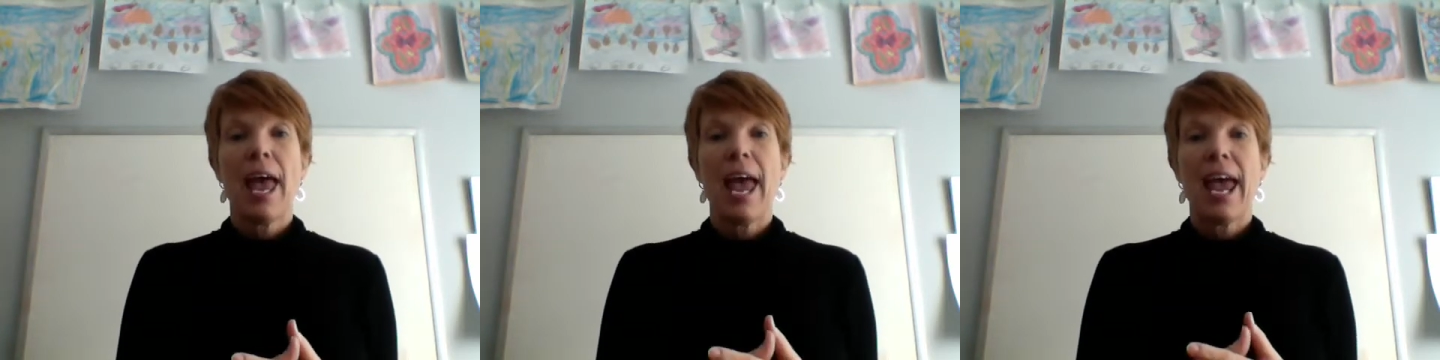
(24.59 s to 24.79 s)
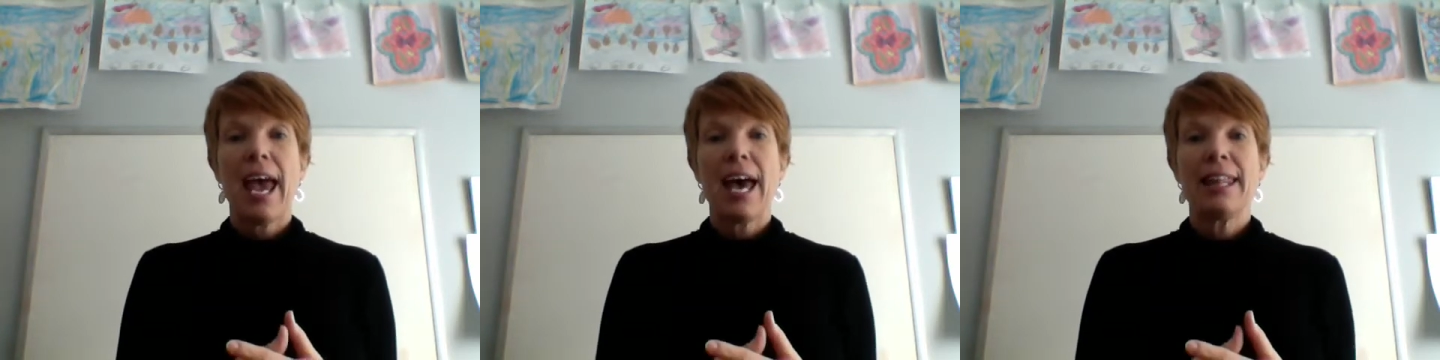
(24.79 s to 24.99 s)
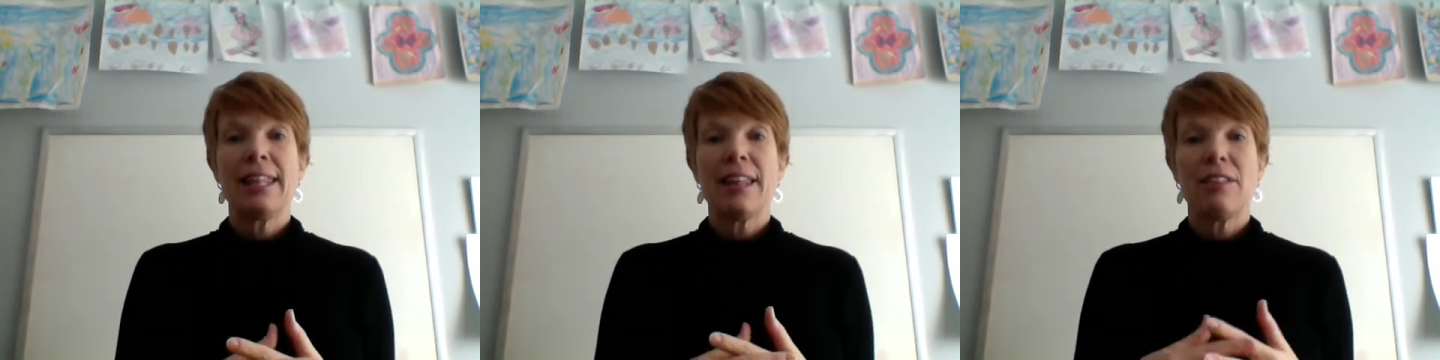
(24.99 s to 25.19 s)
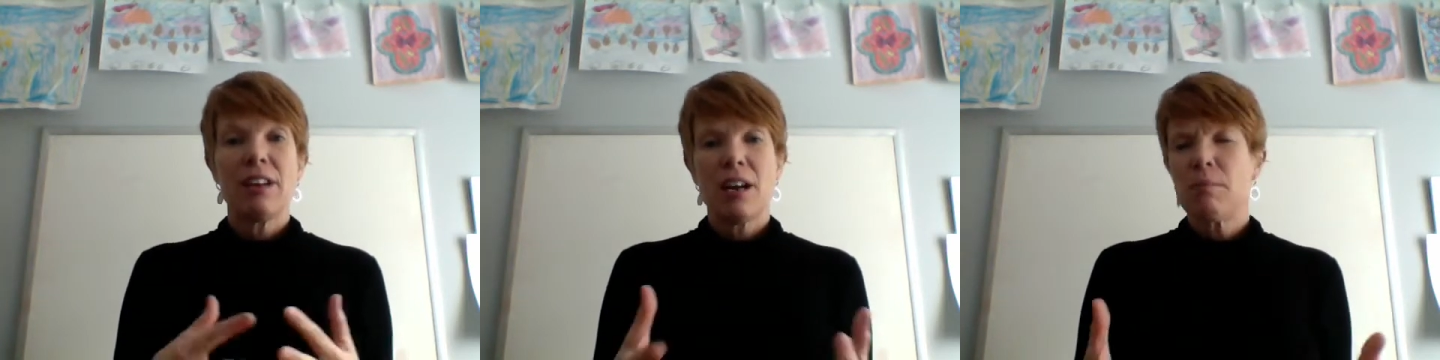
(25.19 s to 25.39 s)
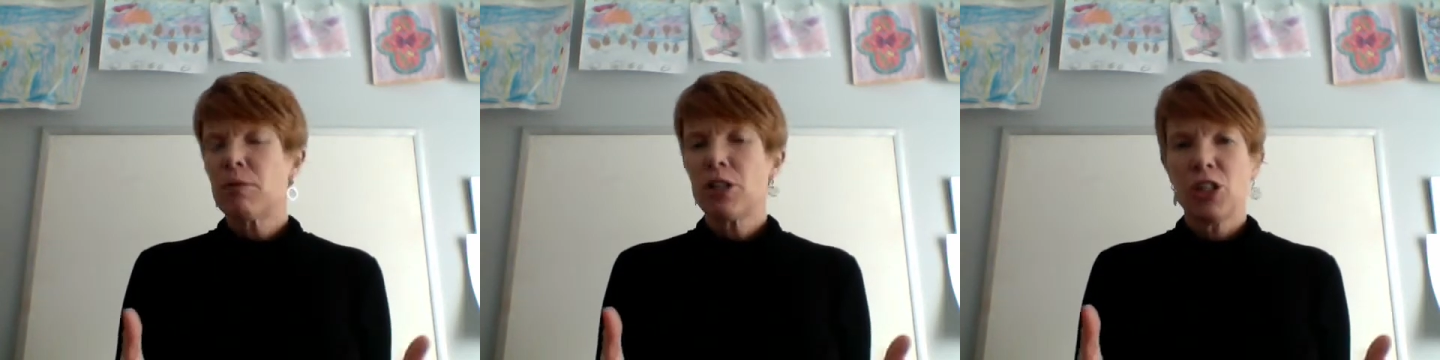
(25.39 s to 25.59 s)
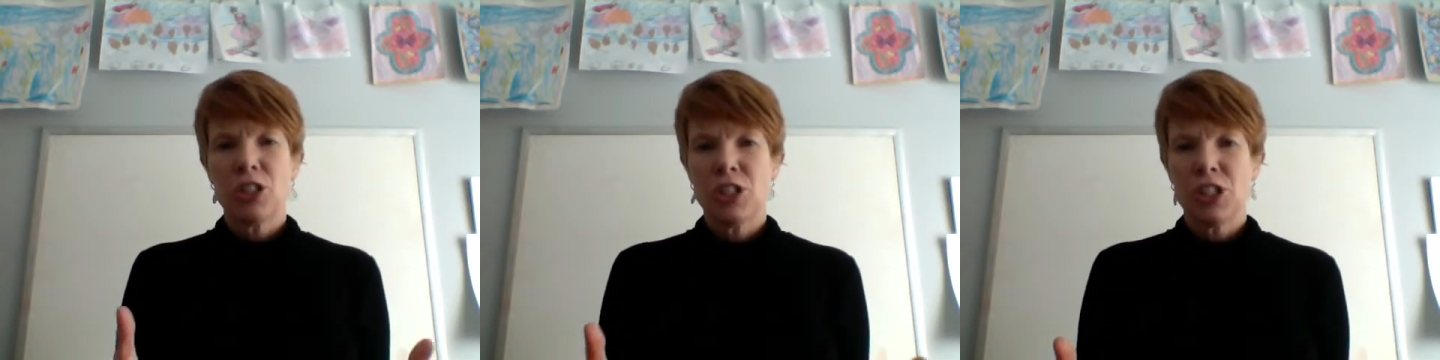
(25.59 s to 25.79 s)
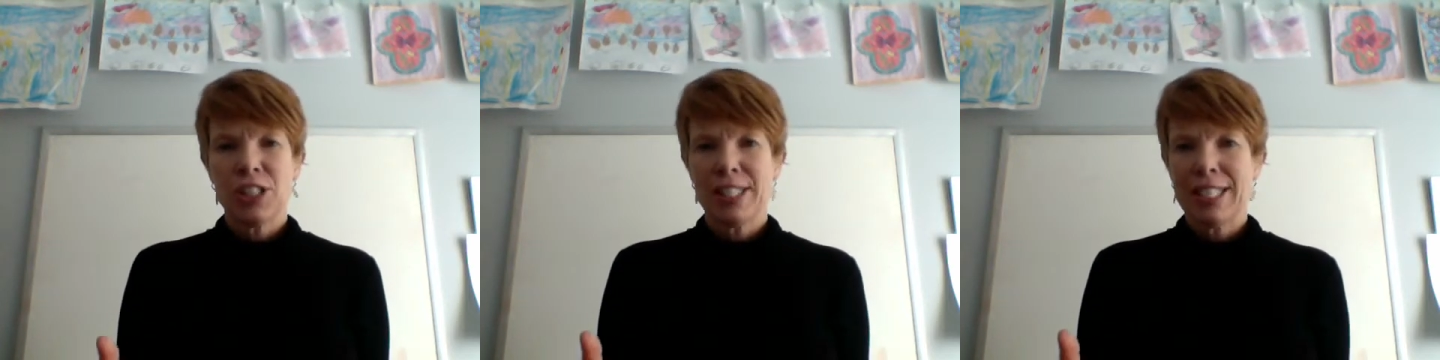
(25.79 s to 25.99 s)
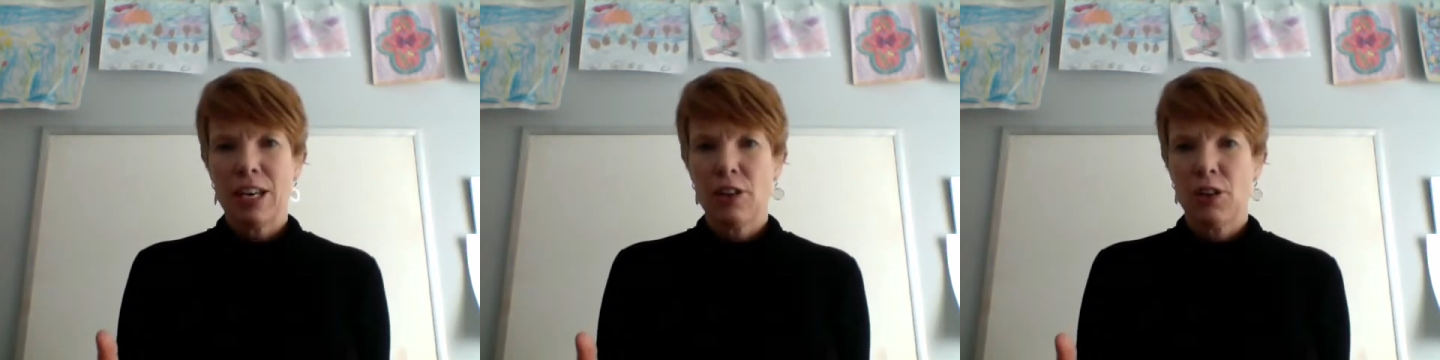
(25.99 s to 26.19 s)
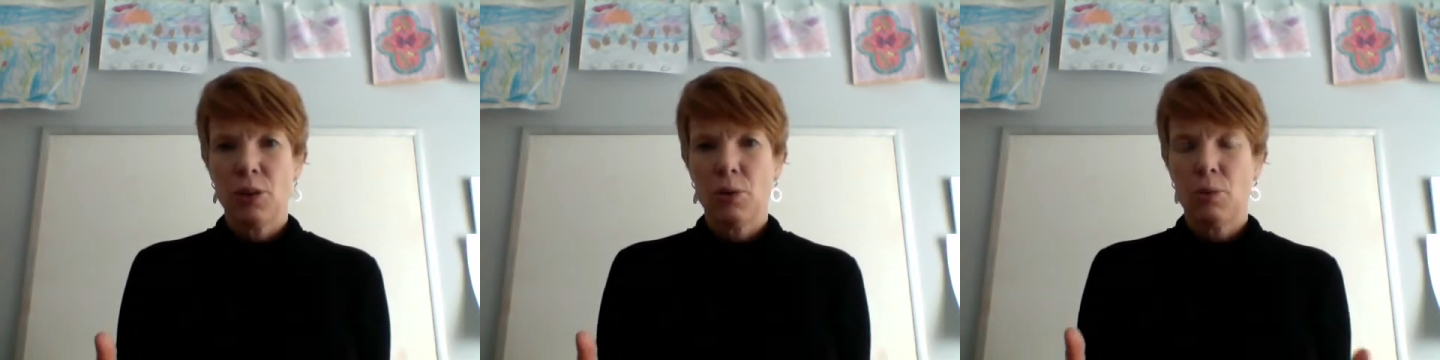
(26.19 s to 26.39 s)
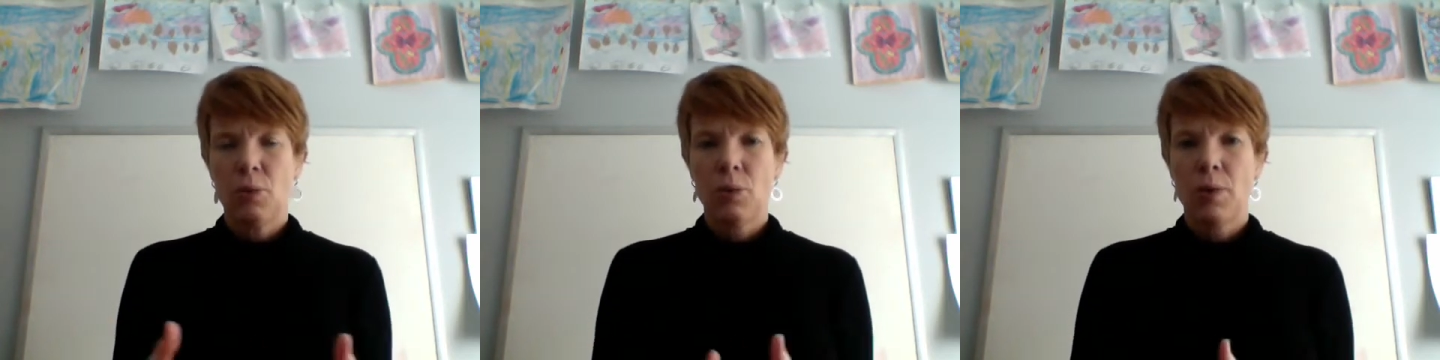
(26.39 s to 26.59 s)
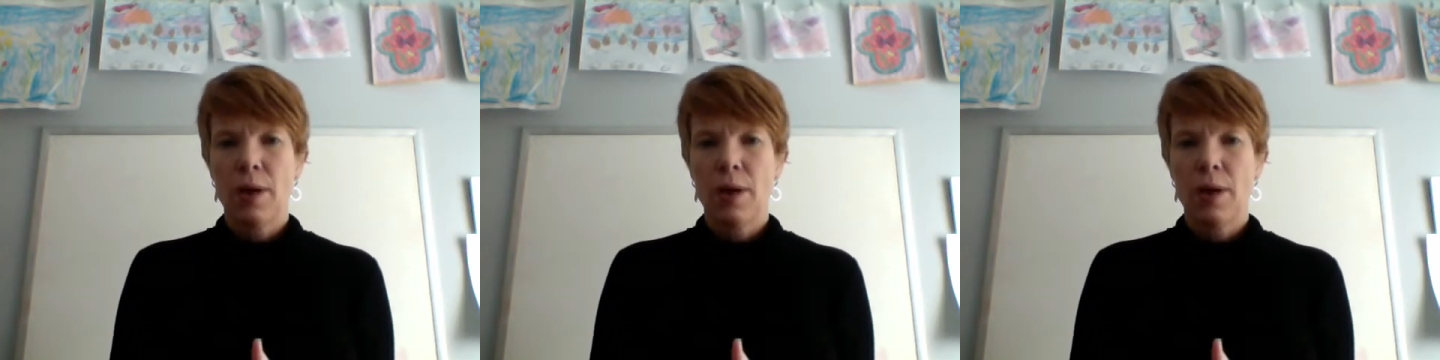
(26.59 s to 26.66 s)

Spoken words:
and then the number should just tell you,